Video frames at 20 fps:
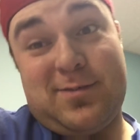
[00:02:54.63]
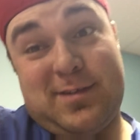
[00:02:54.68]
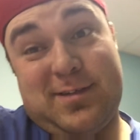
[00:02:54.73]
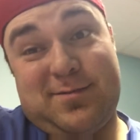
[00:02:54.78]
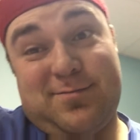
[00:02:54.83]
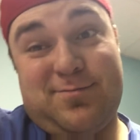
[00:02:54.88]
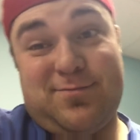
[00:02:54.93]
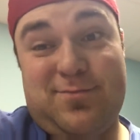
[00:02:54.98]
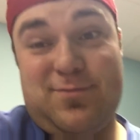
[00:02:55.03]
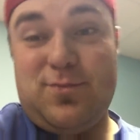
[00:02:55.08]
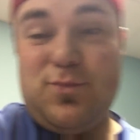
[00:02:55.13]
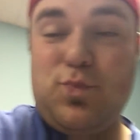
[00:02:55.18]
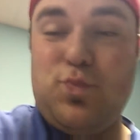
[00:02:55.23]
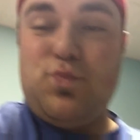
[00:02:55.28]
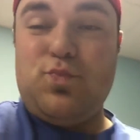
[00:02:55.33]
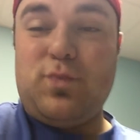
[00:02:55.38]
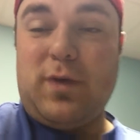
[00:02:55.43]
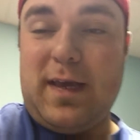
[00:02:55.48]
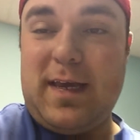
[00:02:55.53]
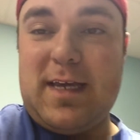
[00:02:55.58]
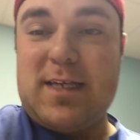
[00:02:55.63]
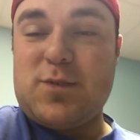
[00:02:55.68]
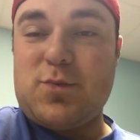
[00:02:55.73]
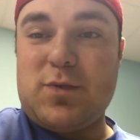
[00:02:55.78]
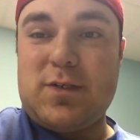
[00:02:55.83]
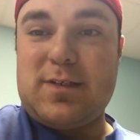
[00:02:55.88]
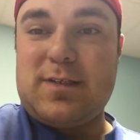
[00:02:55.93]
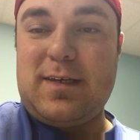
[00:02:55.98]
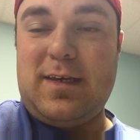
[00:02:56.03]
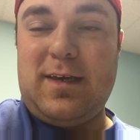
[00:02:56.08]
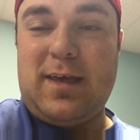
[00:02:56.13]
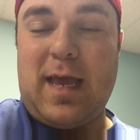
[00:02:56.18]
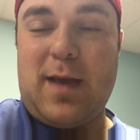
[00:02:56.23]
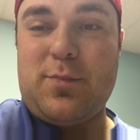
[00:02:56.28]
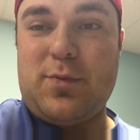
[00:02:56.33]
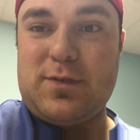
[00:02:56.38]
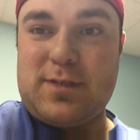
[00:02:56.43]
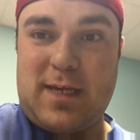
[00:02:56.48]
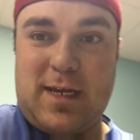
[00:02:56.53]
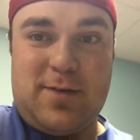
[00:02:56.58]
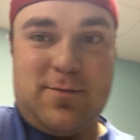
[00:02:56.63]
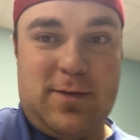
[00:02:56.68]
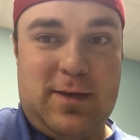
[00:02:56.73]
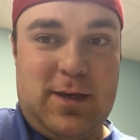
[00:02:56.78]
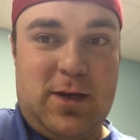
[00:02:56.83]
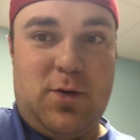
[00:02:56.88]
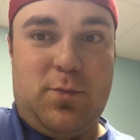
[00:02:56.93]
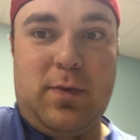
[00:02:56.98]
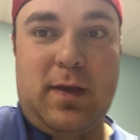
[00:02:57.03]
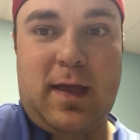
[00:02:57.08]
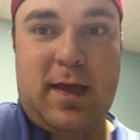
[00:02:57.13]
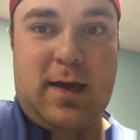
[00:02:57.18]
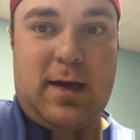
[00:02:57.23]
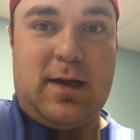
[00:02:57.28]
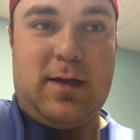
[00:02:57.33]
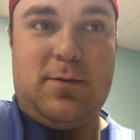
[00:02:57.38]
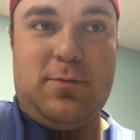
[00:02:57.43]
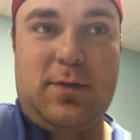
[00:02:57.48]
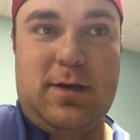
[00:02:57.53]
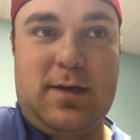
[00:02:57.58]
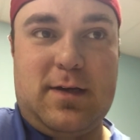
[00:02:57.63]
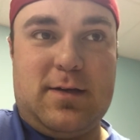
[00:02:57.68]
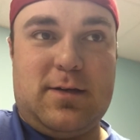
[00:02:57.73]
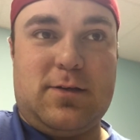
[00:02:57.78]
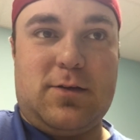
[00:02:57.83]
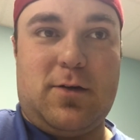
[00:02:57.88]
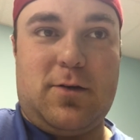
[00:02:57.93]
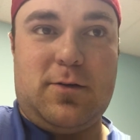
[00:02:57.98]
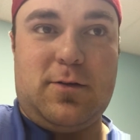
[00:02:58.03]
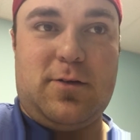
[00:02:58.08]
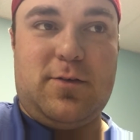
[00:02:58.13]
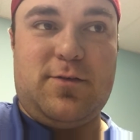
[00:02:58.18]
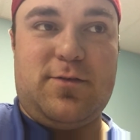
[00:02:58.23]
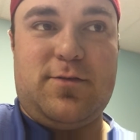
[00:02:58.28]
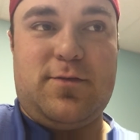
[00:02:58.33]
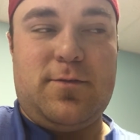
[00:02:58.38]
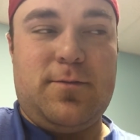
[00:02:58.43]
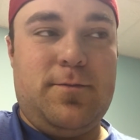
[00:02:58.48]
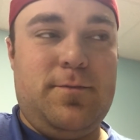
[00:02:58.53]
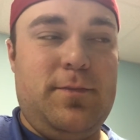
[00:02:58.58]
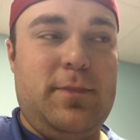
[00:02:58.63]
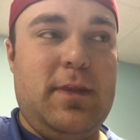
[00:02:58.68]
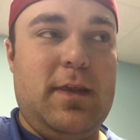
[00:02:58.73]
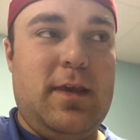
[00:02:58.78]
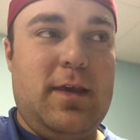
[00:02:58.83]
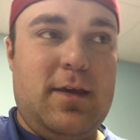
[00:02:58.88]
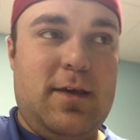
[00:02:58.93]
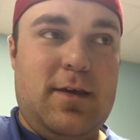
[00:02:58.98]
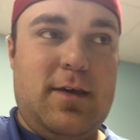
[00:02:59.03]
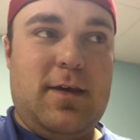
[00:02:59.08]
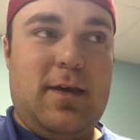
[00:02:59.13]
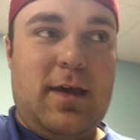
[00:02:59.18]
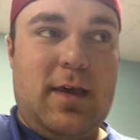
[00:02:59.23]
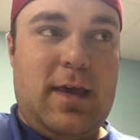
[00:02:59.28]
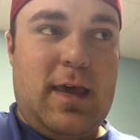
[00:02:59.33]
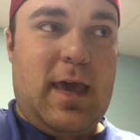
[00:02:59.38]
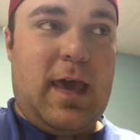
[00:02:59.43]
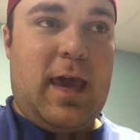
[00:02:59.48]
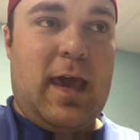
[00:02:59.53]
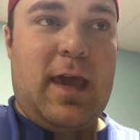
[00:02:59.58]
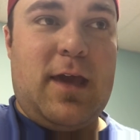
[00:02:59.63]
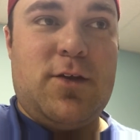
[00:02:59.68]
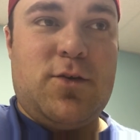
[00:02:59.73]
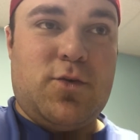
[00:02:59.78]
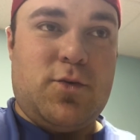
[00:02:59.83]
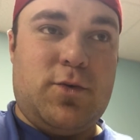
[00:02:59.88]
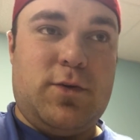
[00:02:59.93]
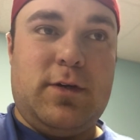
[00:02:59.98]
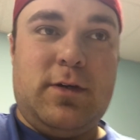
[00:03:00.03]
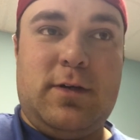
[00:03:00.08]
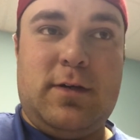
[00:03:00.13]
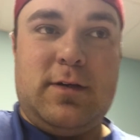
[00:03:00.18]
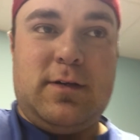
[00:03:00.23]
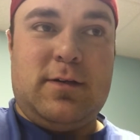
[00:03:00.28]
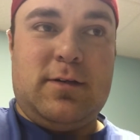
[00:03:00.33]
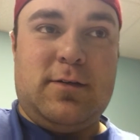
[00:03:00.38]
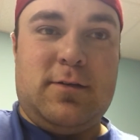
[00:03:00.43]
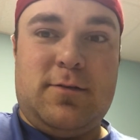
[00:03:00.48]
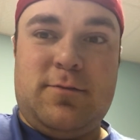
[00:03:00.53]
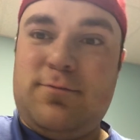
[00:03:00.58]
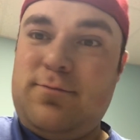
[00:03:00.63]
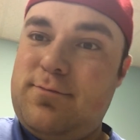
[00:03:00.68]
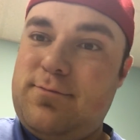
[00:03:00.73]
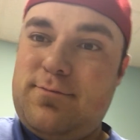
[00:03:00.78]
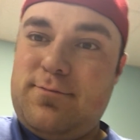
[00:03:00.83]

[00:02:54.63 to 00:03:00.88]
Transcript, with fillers: Um, I guess we'll see. Apple's kind of a year behind because all of Android uh,